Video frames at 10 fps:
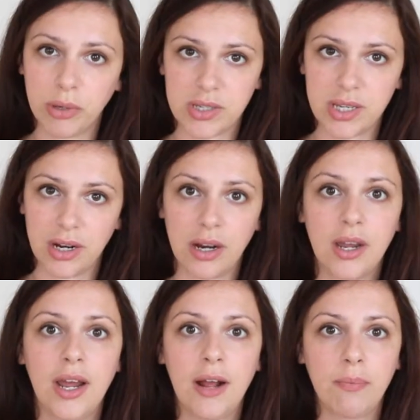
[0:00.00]
books here,
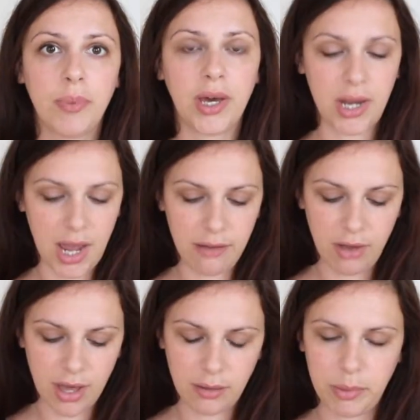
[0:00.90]
but I've
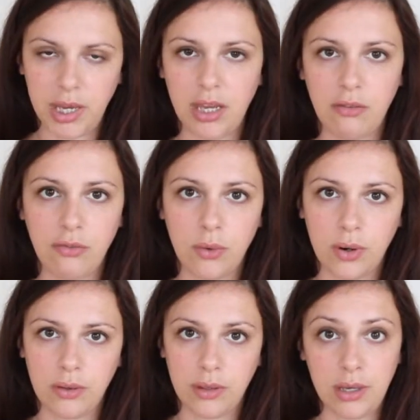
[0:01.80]
gotten paid
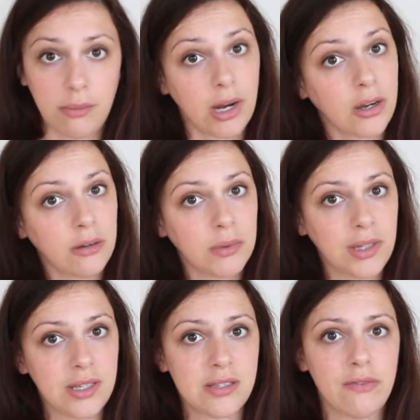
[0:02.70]
for the American
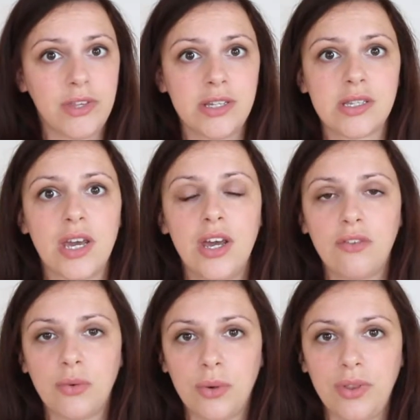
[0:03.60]
release of this,
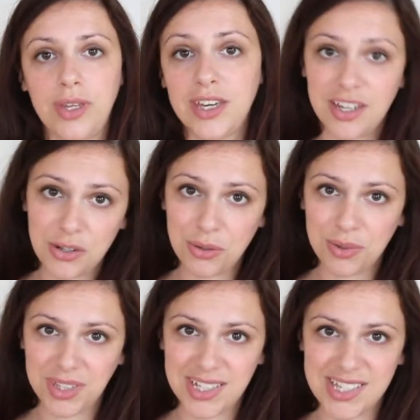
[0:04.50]
for the Kindle
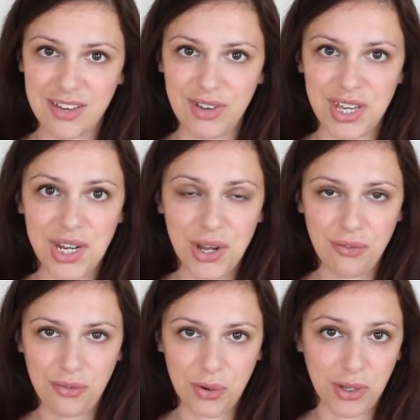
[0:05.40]
release of it,
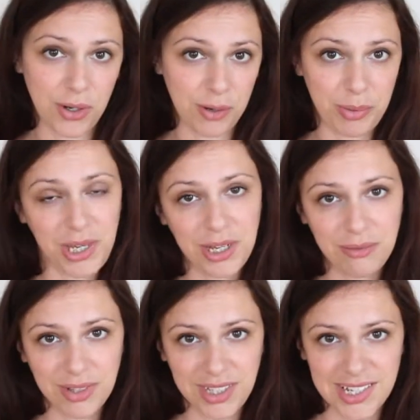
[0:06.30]
for a European
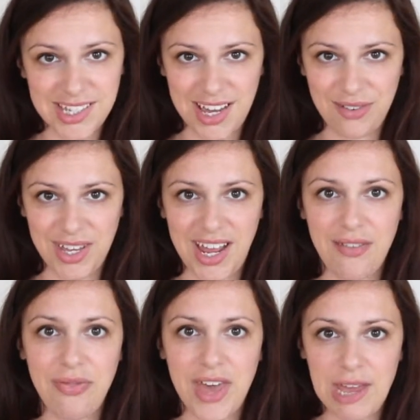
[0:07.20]
release of it,
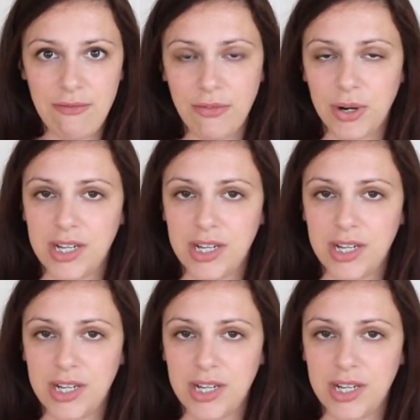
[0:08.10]
and then for